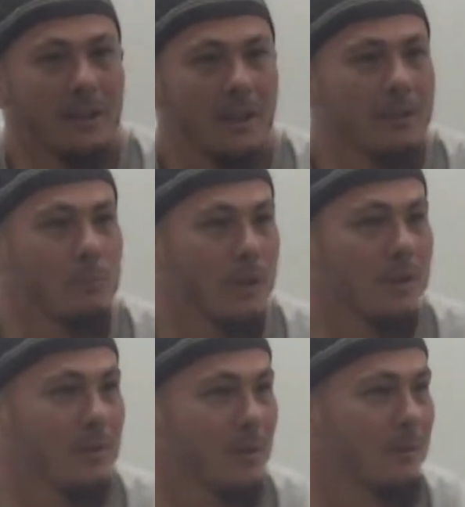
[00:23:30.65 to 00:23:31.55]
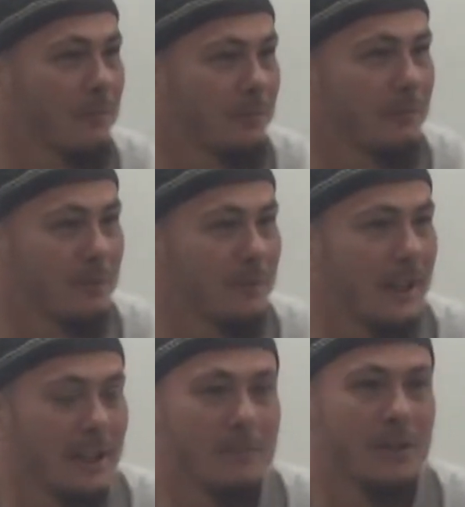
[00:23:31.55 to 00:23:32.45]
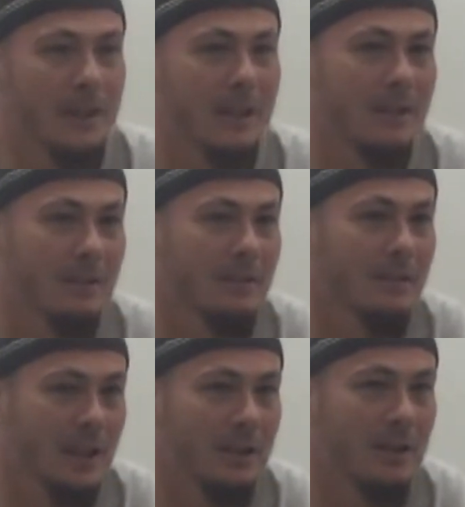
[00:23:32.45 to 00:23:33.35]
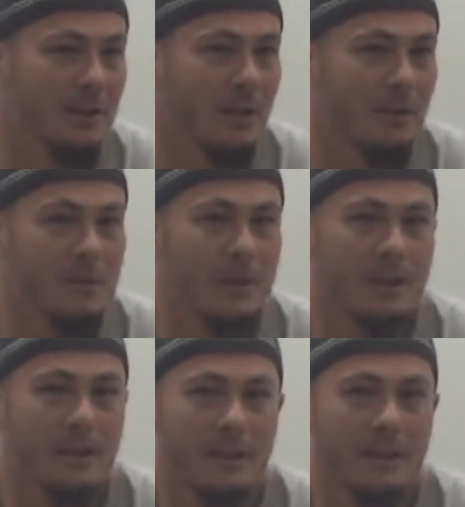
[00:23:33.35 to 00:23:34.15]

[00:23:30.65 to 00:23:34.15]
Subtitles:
I didn't want to sort of let him see the condition I was in.